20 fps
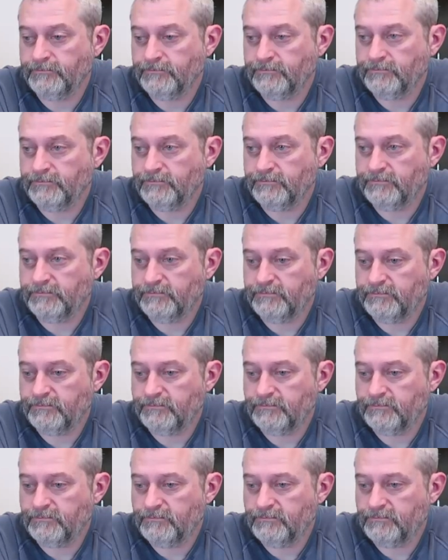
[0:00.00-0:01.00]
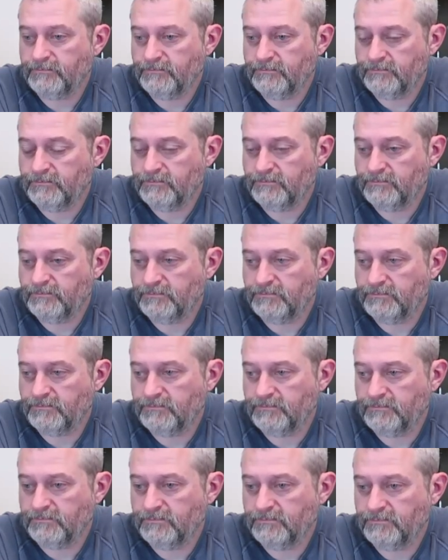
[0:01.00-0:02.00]

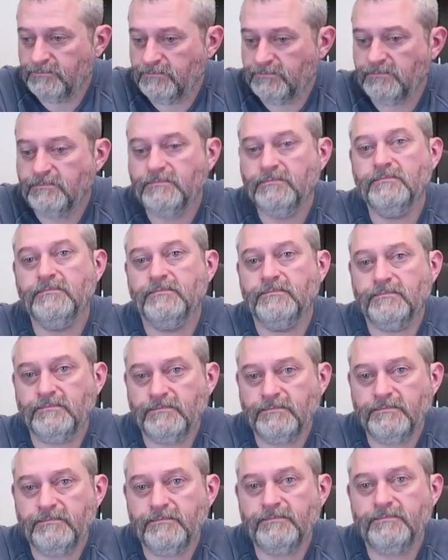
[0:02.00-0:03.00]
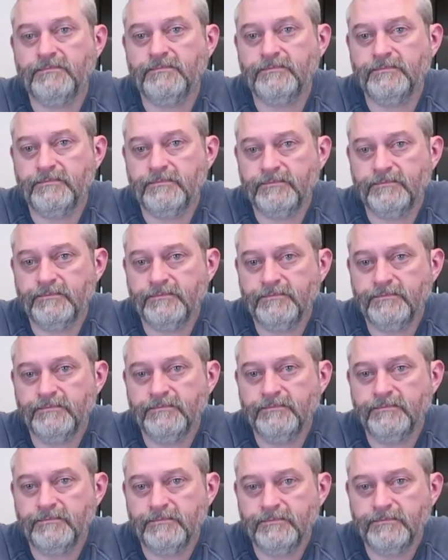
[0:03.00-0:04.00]

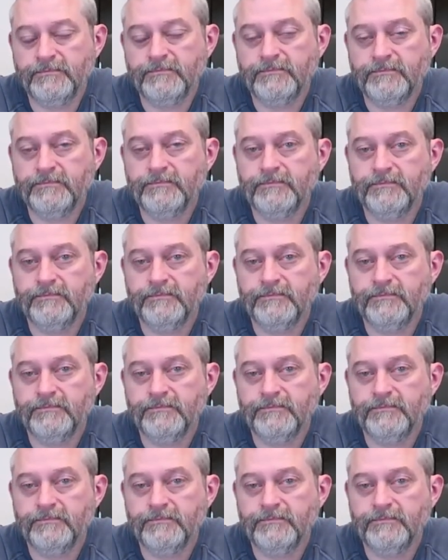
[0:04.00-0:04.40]
(silent)